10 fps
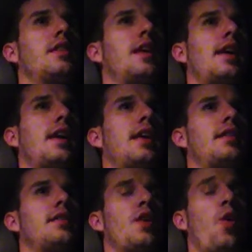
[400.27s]

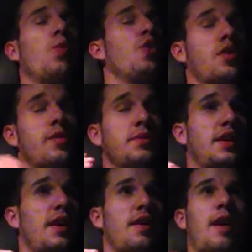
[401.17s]
and the old logo was
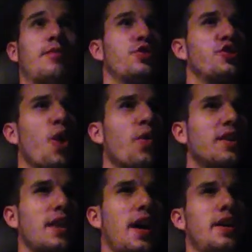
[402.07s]
there. I was so
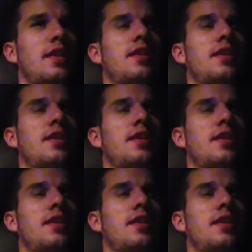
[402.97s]
excited,